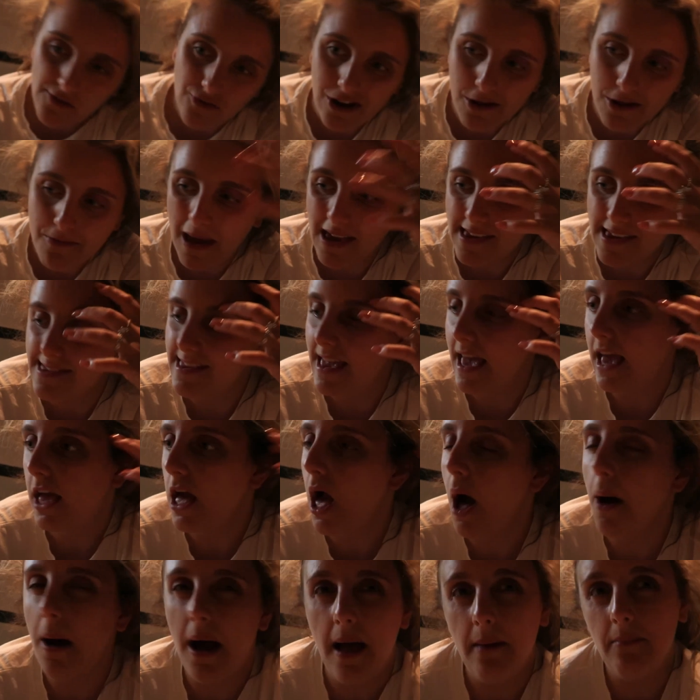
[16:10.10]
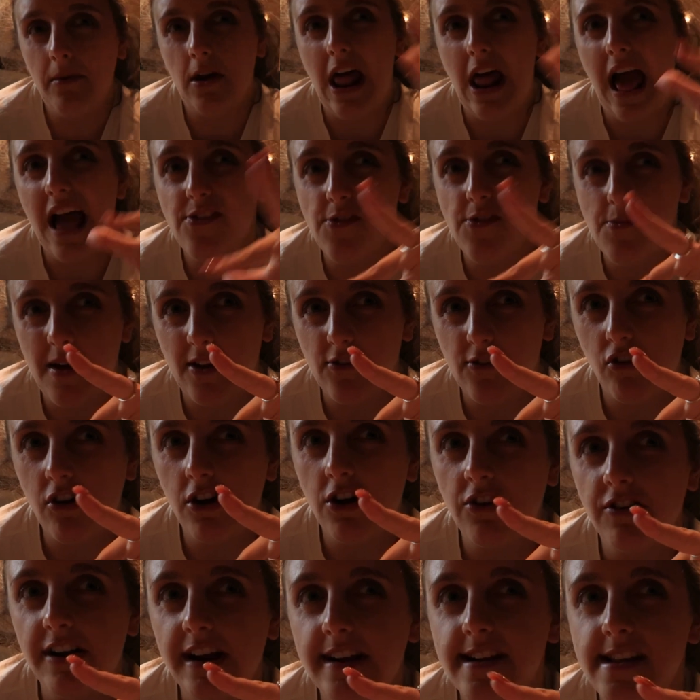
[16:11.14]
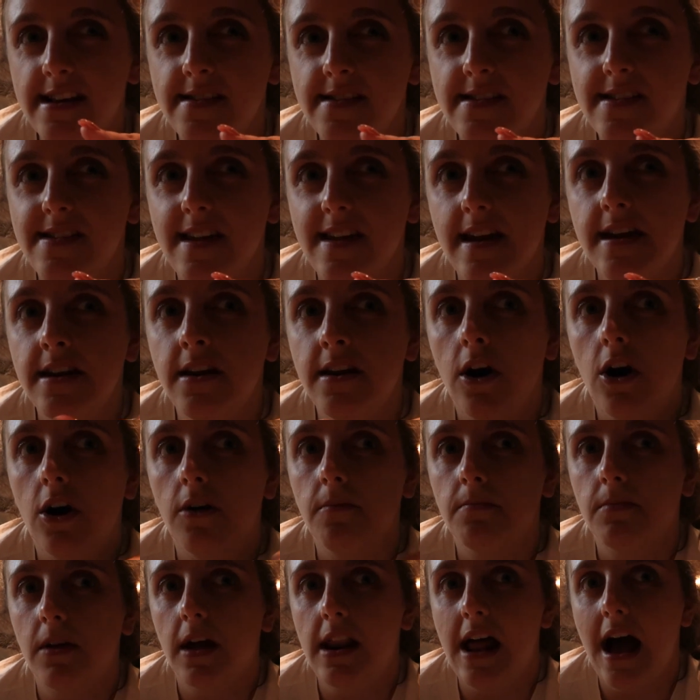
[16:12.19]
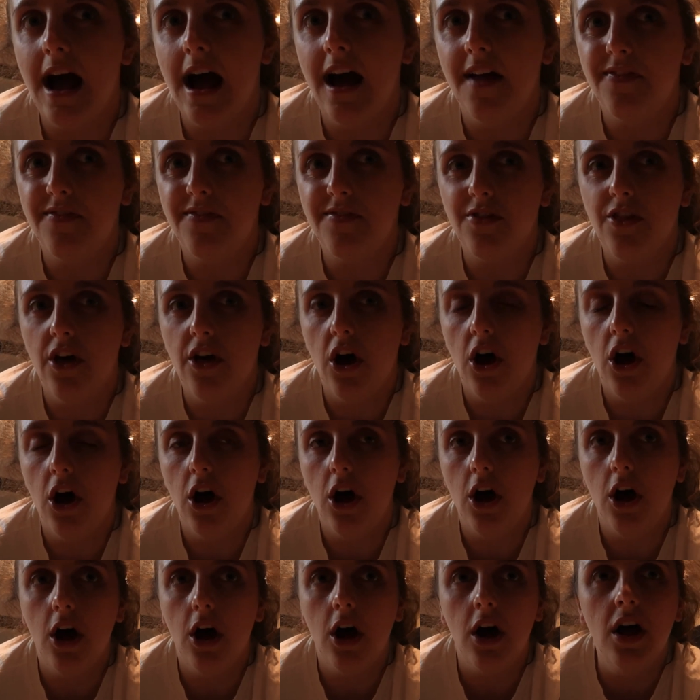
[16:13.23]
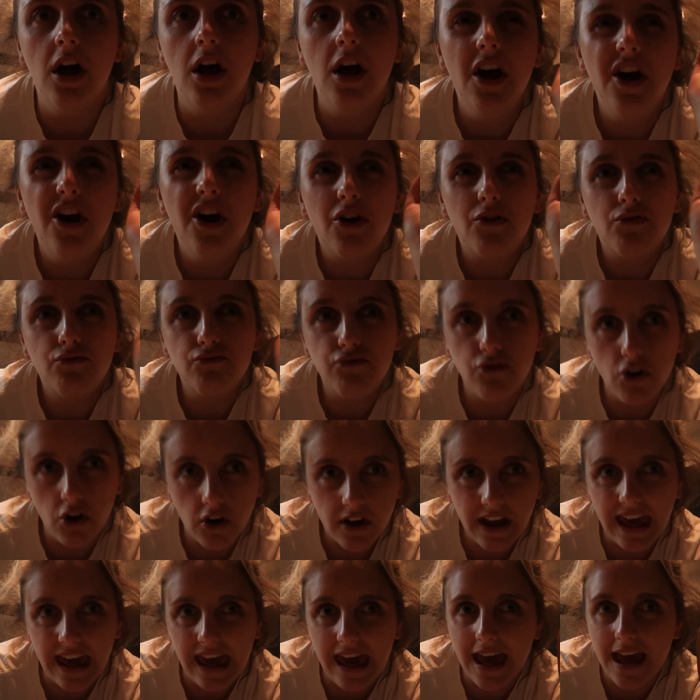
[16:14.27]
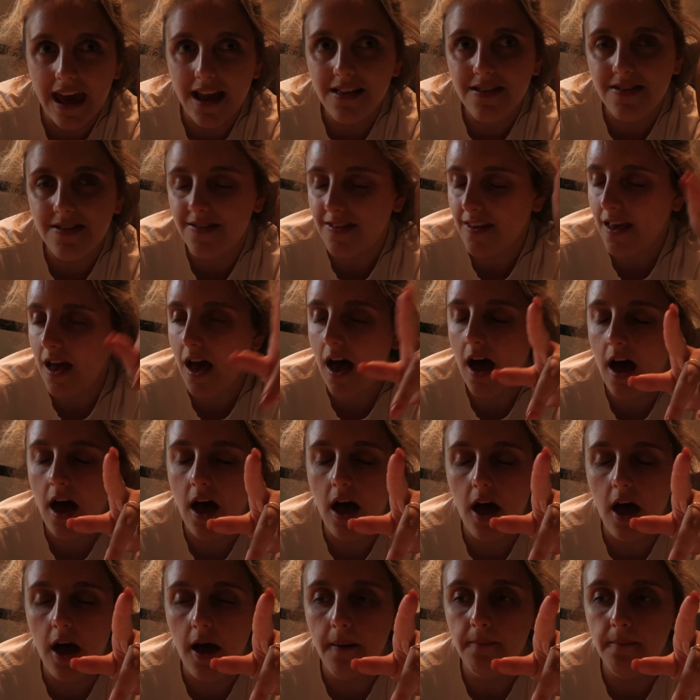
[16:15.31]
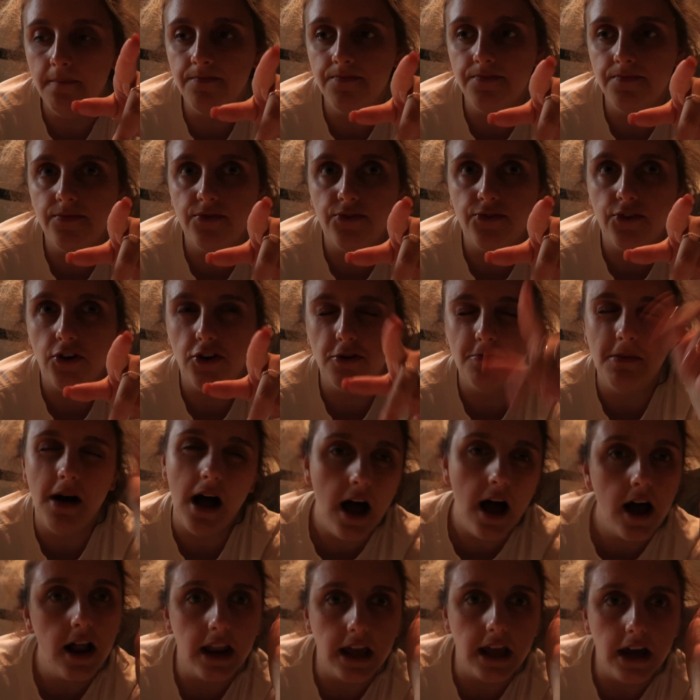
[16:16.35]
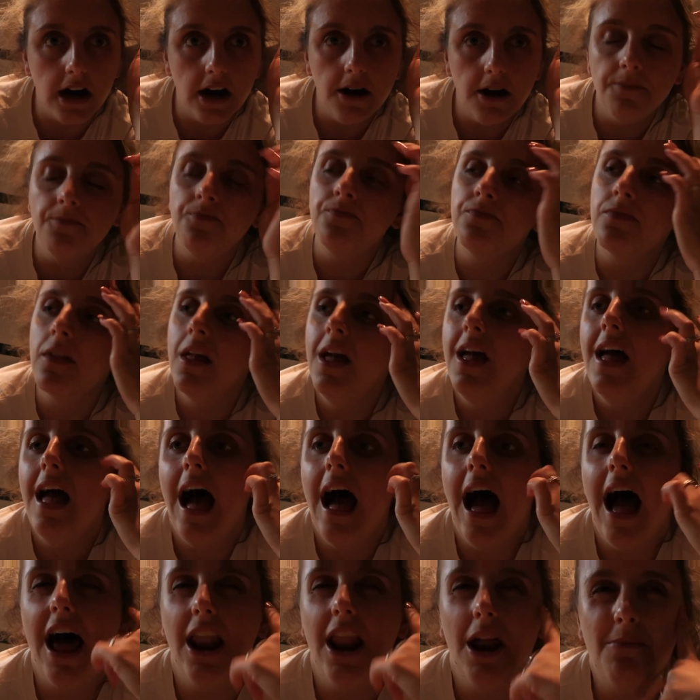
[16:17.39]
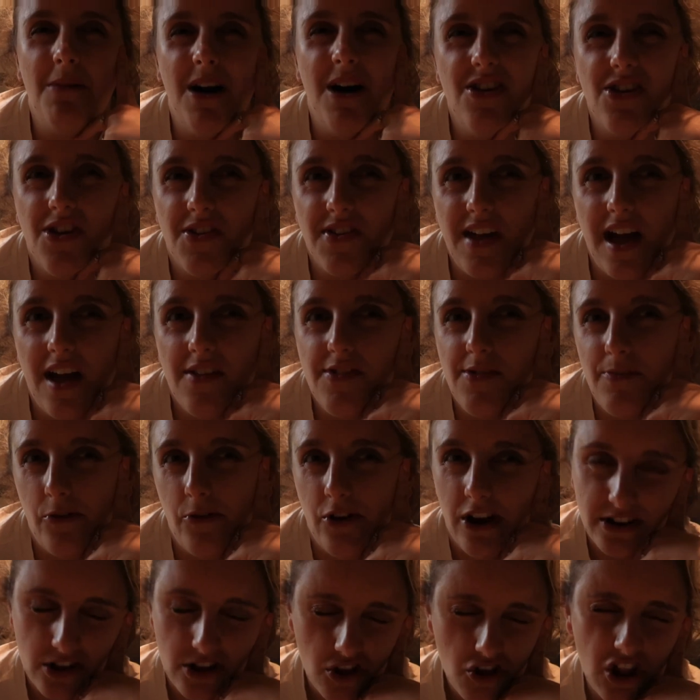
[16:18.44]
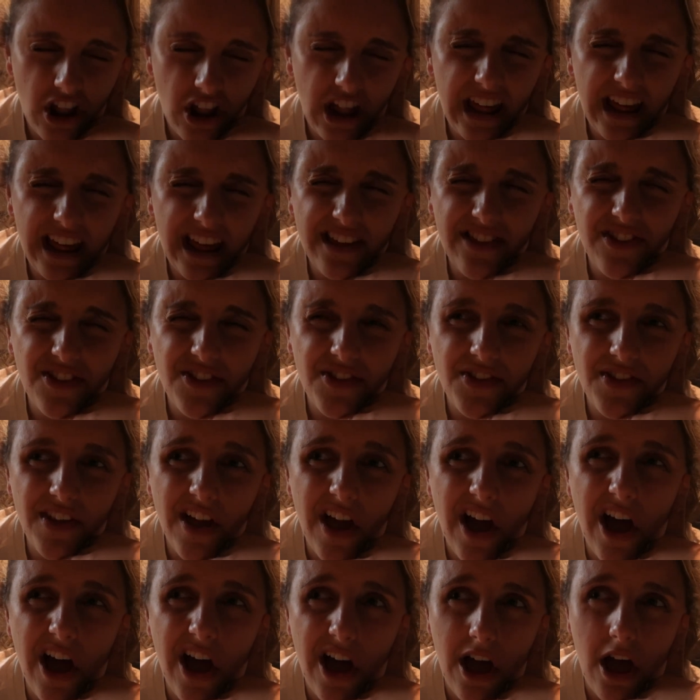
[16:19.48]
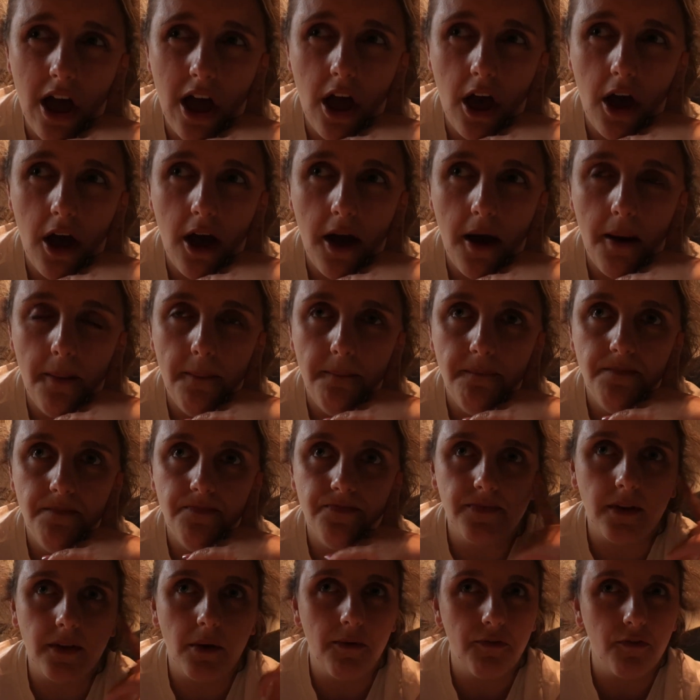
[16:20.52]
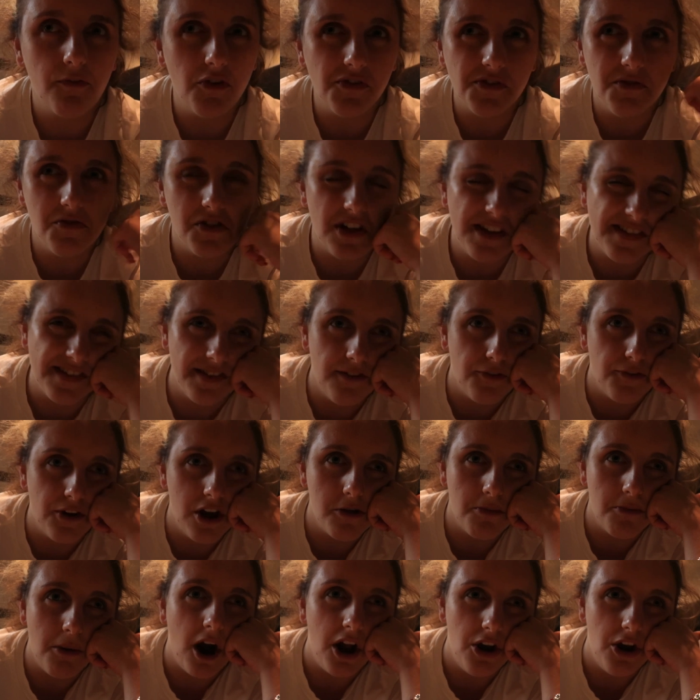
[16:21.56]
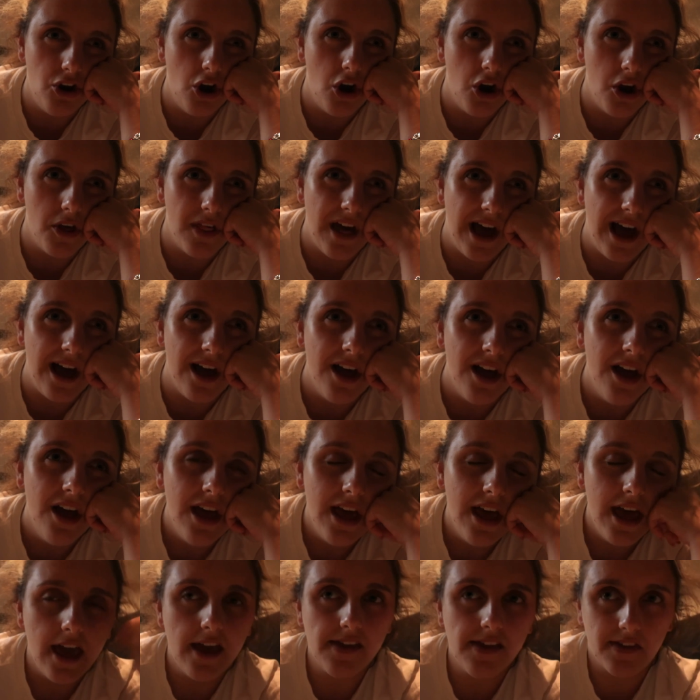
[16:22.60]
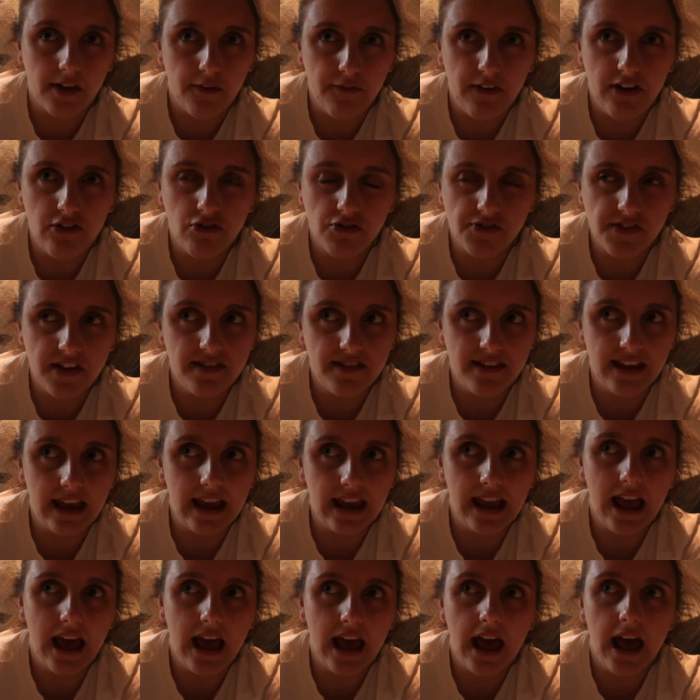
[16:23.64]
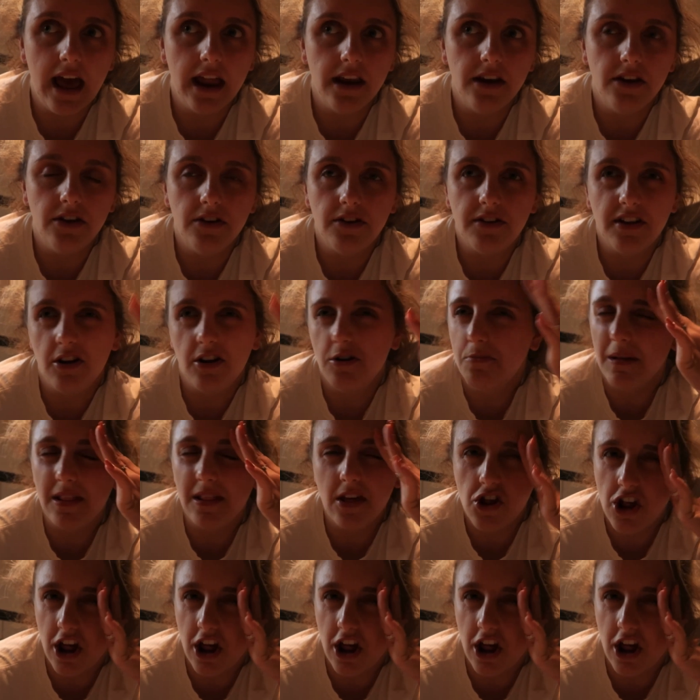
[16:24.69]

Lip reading: it's really basic. I'm going to add some extra ingredients in. I'm going to add the rocket from earlier, and I might just add some grated cheese. We've got some cheese in the fridge, but I know that it's Cathedral City and it